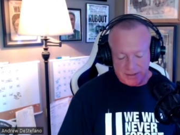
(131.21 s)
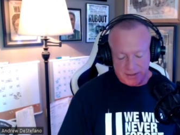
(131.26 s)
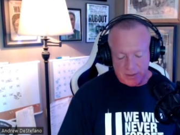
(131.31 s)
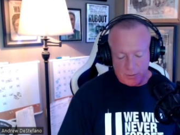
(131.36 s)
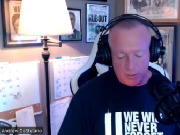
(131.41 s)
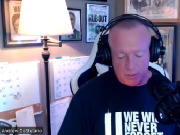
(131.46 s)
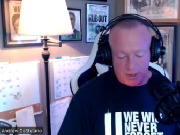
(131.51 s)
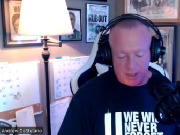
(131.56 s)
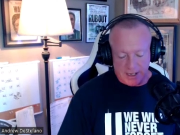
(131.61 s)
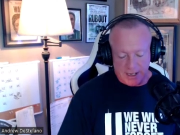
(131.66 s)

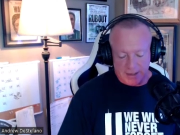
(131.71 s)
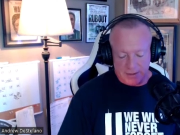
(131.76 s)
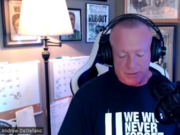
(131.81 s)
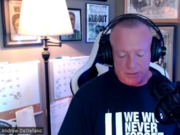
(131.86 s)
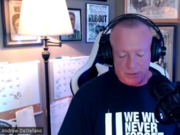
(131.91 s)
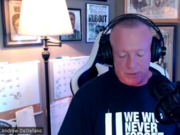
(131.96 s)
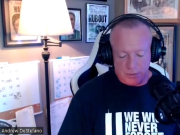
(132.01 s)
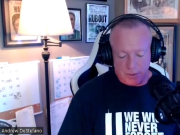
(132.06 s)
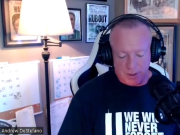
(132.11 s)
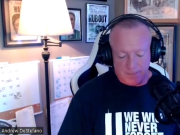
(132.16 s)
Didn't work out
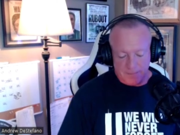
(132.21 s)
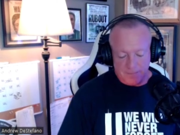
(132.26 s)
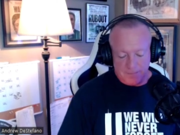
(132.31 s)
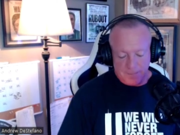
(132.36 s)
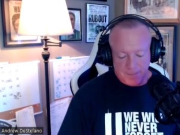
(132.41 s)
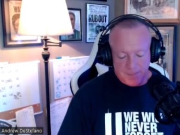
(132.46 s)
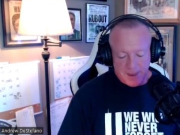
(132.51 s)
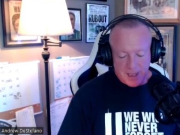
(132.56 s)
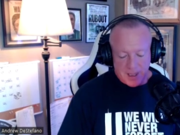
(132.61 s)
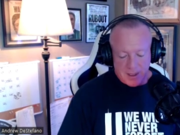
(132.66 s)
too well.
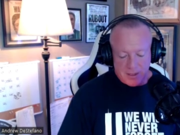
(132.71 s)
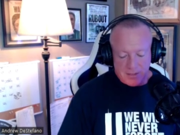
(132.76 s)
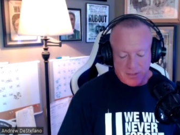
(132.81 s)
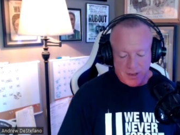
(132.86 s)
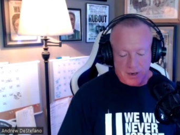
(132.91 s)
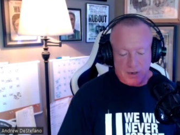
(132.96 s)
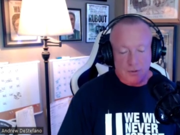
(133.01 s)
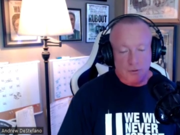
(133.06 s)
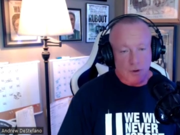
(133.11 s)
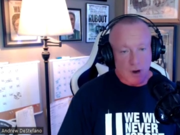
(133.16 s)

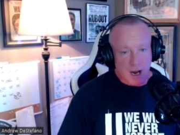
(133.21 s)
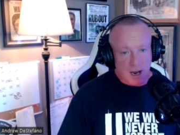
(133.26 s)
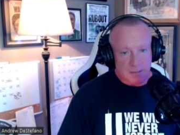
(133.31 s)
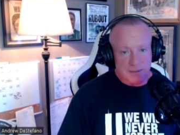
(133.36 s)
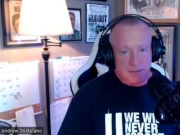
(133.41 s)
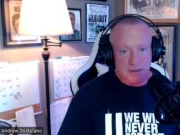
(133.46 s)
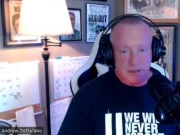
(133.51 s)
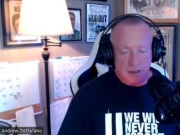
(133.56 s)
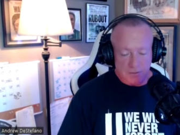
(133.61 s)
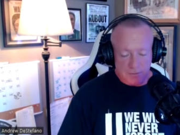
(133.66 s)
Their
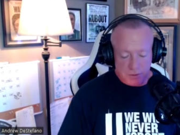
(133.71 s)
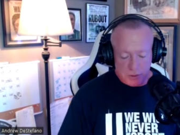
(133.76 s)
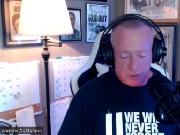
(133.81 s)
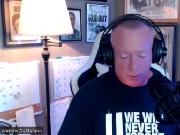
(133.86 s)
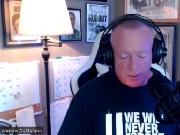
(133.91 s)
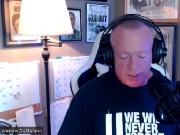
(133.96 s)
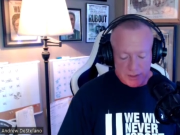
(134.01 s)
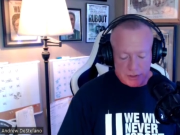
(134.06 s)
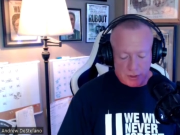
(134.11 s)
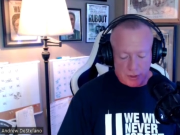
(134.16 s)
crimes of
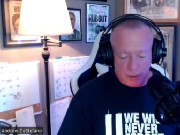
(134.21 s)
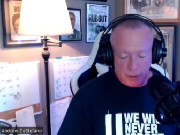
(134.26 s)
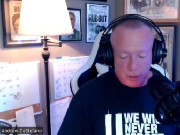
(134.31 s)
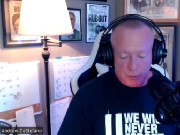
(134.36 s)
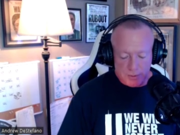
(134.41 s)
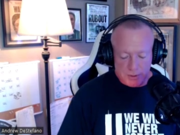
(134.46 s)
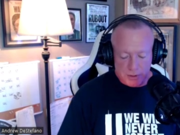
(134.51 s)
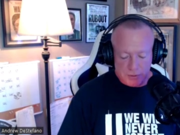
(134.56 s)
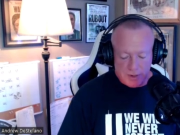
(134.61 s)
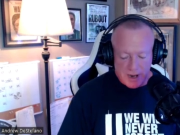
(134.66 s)
choice are
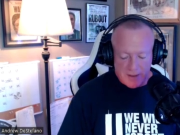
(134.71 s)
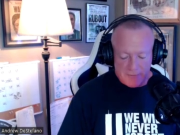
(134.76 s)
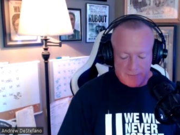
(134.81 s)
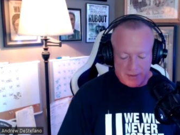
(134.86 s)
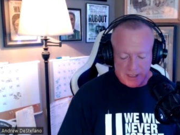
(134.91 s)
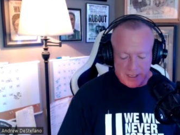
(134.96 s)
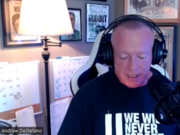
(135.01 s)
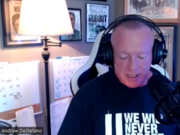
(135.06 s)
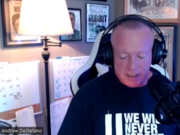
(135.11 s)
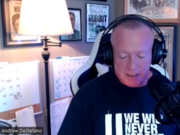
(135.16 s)
human
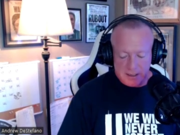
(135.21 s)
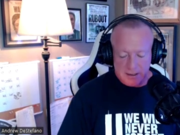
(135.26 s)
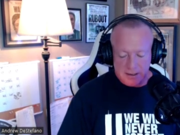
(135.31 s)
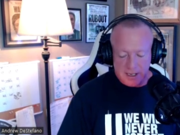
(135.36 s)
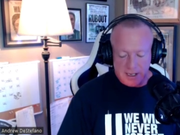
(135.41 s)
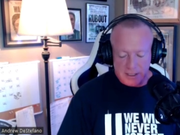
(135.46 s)
trafficking,